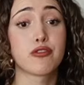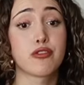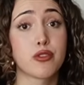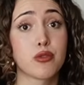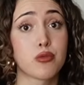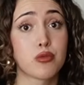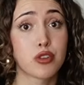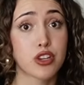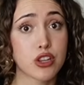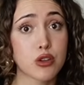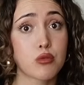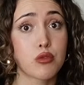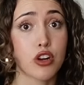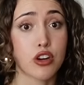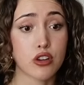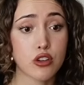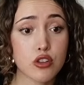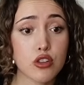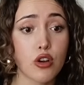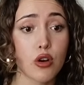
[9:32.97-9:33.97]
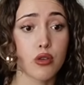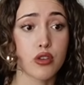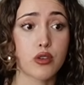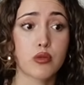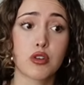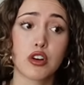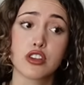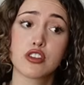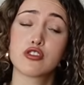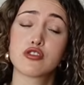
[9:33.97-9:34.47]
If you really want to glow, you
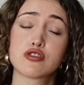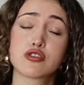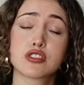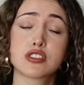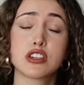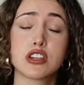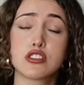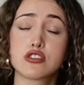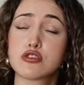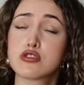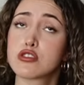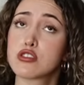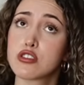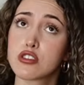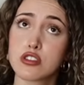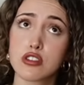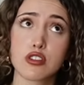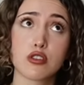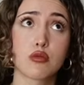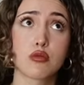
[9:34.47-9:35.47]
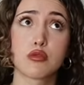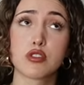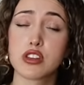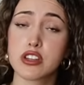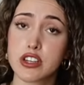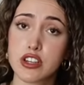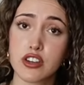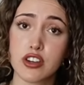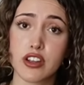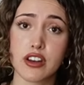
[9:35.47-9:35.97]
want your skin to look
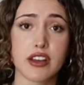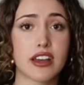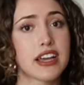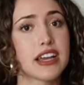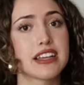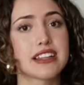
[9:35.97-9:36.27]
really good.